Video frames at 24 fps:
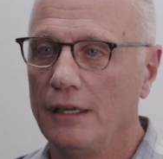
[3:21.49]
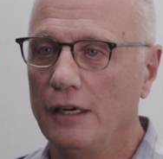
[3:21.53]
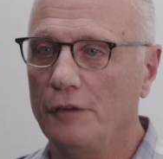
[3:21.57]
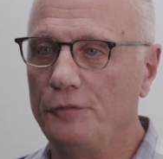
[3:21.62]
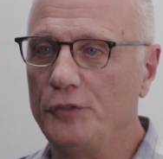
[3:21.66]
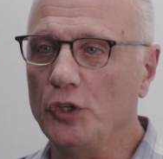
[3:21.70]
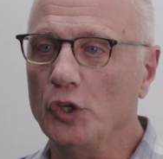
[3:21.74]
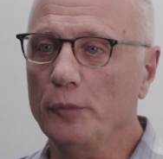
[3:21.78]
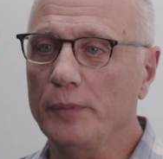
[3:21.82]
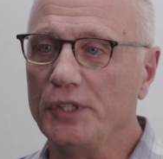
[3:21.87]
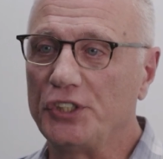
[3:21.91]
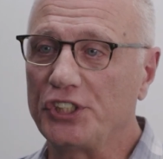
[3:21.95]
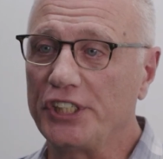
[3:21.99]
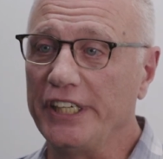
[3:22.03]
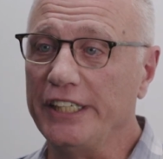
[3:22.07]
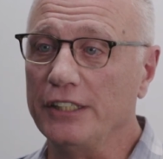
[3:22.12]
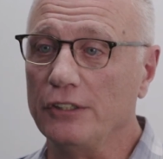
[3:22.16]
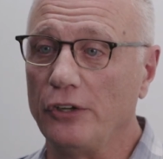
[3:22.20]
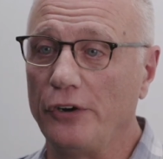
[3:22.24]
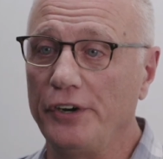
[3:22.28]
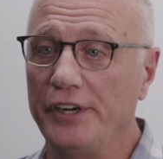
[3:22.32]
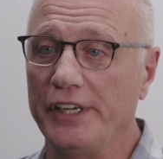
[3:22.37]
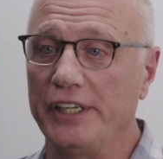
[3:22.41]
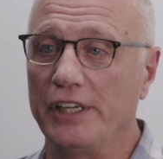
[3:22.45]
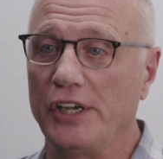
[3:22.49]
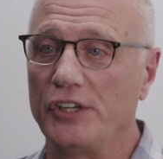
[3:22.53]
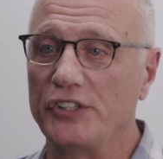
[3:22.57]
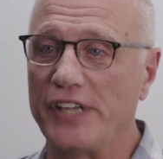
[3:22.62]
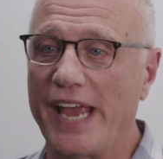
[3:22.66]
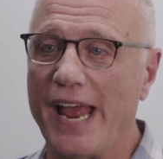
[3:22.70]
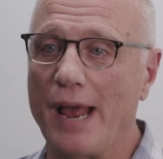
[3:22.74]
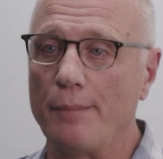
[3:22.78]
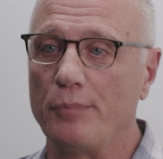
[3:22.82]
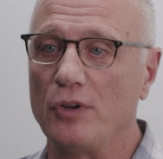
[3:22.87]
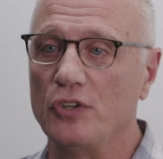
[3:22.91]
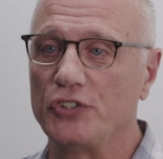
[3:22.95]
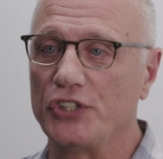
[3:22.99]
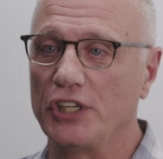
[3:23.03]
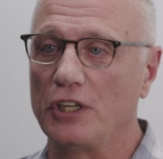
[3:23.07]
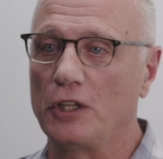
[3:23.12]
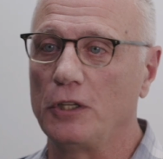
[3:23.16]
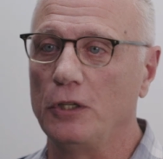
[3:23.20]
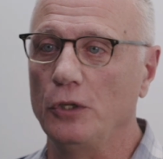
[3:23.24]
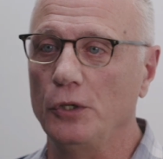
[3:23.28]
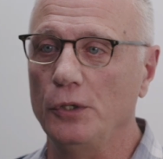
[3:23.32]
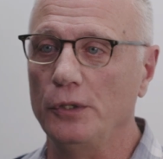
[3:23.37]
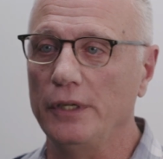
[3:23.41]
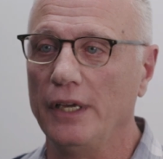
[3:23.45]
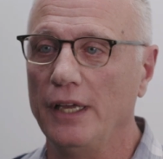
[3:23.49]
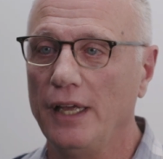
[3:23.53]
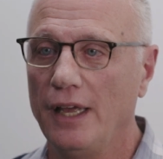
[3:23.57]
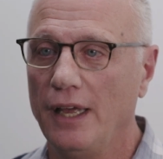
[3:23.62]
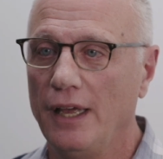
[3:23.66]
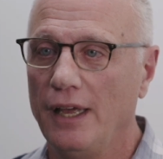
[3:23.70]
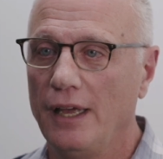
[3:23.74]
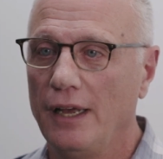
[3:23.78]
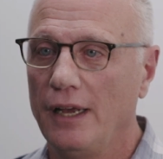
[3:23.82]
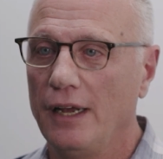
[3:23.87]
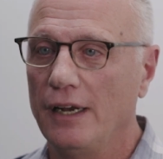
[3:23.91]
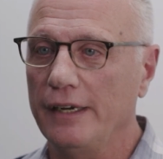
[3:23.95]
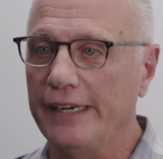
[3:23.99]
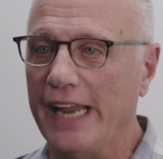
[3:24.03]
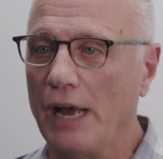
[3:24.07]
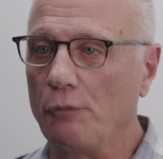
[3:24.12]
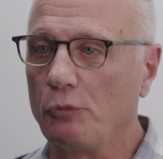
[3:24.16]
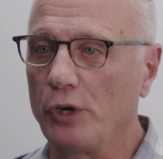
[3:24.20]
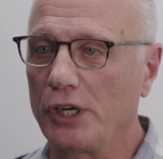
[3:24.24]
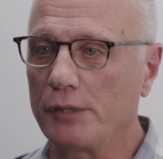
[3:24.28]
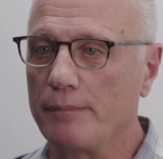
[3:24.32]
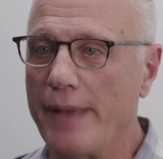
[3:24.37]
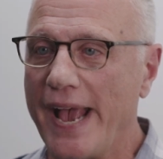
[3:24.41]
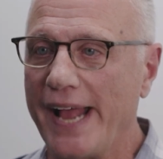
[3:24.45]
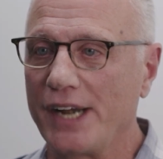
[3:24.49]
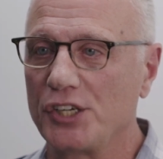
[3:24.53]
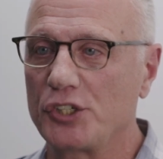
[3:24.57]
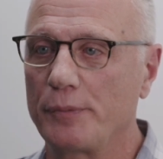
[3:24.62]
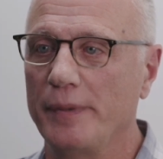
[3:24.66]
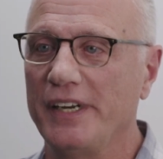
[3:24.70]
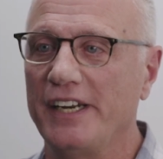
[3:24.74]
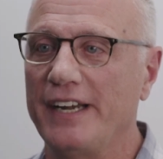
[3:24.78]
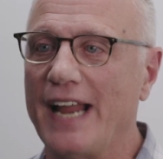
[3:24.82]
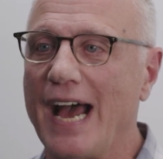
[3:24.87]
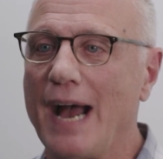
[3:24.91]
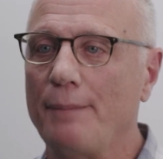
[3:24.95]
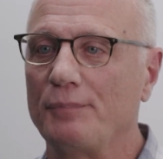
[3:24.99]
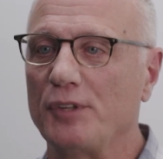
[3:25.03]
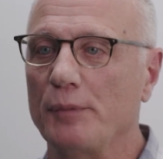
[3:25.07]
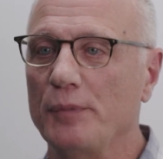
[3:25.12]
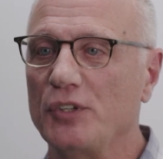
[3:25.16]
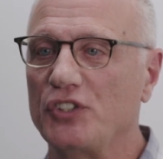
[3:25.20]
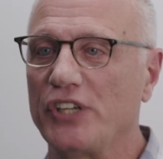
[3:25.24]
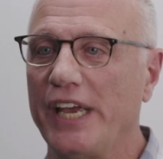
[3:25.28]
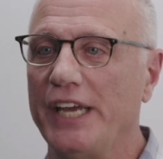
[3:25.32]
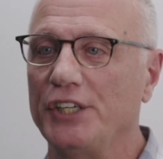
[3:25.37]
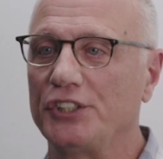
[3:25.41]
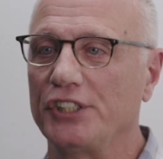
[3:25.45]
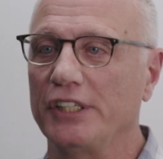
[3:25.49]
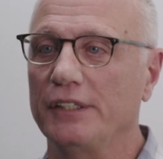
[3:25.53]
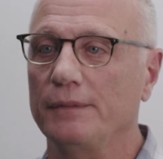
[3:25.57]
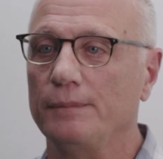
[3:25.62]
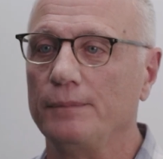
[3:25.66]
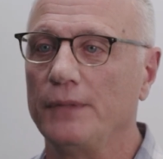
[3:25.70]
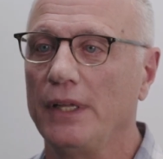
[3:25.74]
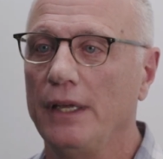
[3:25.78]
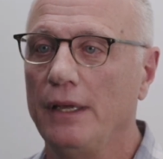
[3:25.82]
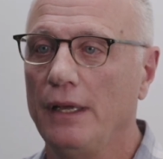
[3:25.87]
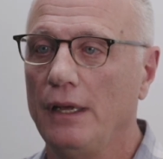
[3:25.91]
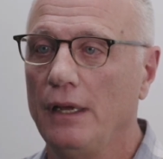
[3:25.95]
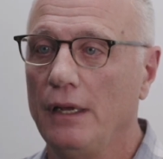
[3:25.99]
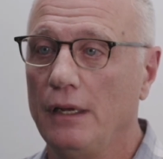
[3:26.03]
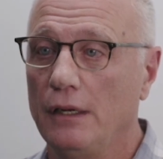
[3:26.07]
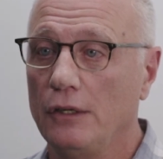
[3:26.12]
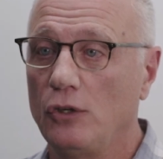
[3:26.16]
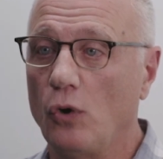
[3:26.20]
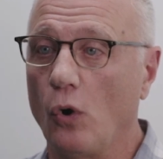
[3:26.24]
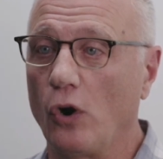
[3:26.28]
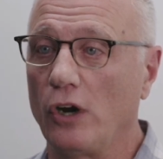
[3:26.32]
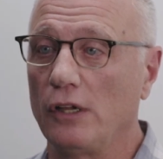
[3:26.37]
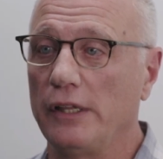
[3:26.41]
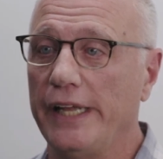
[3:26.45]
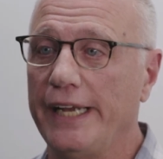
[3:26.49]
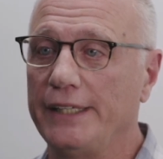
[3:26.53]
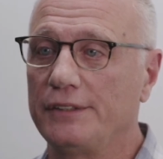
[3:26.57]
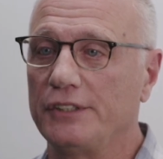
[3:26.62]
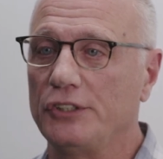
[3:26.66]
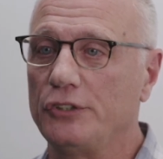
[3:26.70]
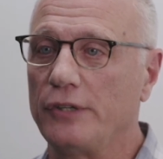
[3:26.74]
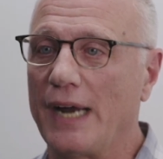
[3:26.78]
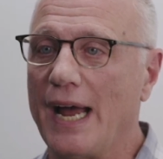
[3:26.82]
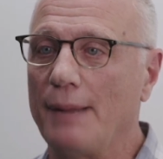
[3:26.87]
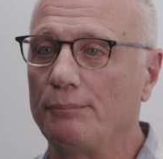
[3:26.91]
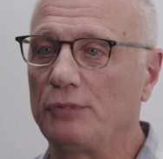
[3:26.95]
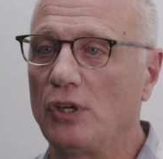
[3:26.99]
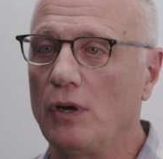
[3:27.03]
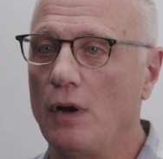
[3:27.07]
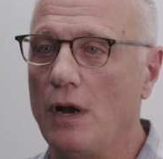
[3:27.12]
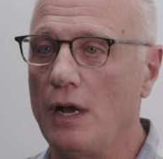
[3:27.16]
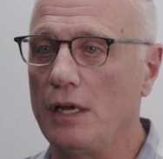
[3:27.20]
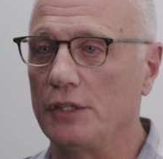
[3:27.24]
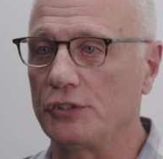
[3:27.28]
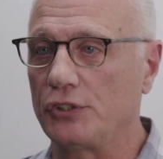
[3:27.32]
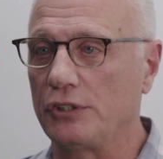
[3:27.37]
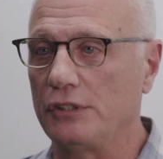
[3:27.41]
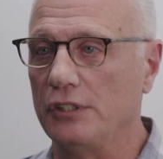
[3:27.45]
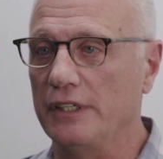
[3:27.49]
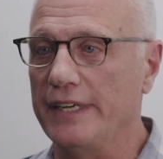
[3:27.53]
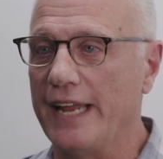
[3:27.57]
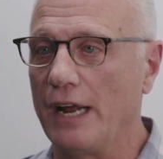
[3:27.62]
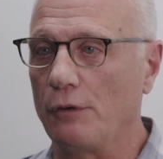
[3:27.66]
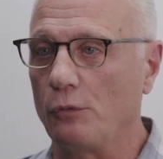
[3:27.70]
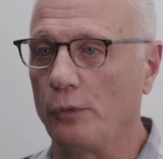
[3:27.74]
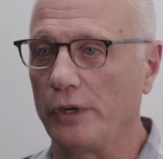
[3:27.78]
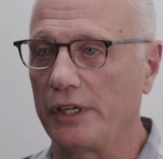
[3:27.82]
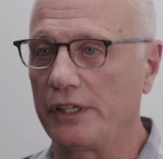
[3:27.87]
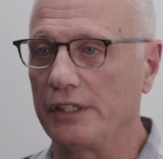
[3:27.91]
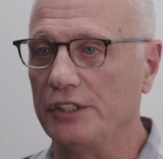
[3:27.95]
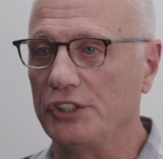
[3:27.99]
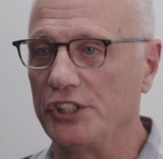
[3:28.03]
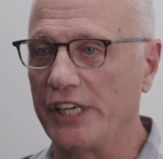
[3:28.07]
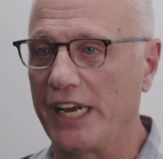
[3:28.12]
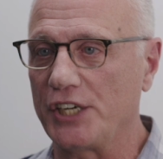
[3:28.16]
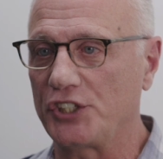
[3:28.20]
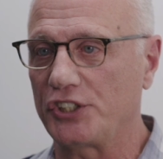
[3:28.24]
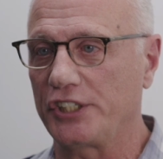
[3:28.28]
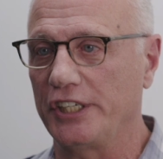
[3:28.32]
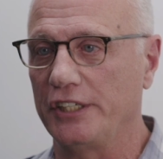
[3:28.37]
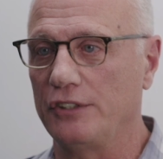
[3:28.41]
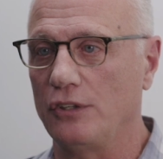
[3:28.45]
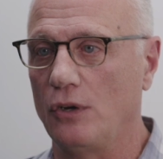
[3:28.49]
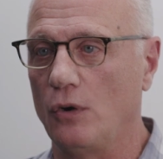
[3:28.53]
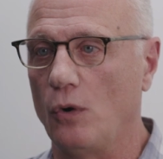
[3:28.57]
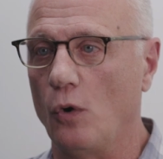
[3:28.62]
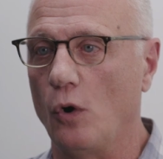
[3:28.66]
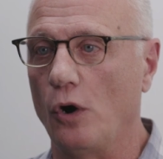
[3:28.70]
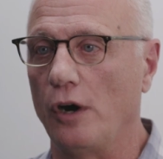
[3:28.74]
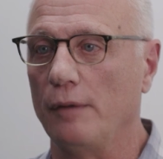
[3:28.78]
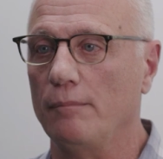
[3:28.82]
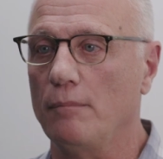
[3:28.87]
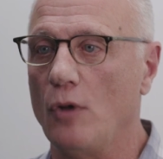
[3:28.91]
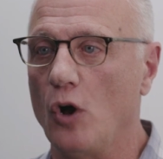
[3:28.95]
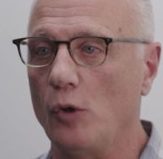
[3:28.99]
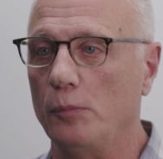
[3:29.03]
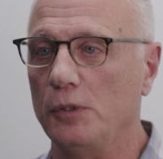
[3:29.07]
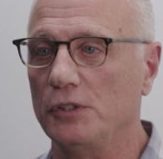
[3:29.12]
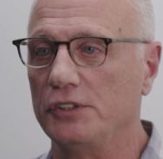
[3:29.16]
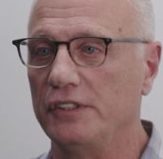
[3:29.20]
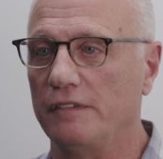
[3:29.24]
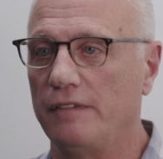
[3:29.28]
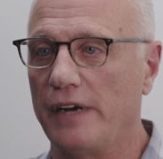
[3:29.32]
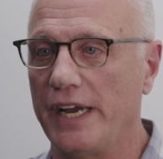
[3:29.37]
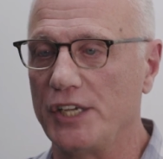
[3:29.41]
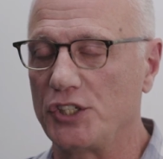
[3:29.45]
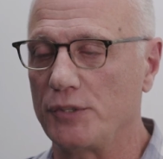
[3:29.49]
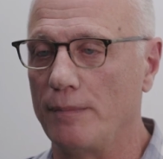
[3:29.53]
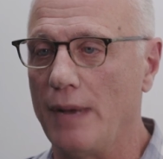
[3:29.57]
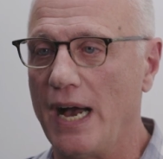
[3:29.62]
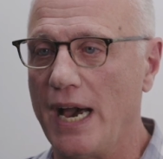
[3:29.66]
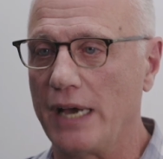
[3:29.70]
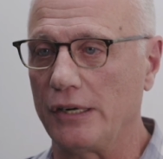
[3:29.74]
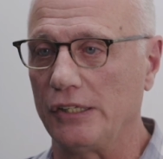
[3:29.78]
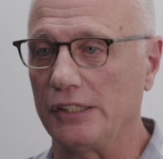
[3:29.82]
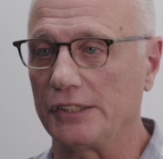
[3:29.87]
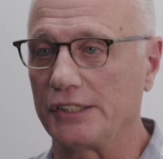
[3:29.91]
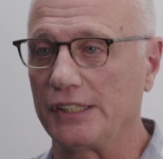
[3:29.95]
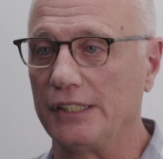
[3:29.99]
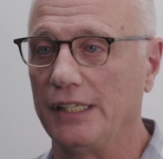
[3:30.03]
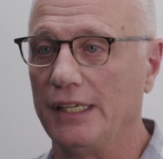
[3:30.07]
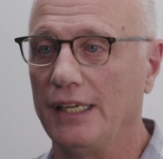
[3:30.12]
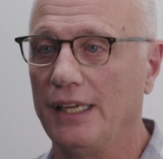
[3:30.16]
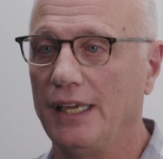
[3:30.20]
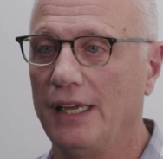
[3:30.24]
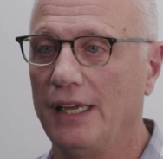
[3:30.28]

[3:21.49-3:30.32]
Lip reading: A few machine learning examples include network management and optimization, correlate the dropped calls to network congestion or mobile device models.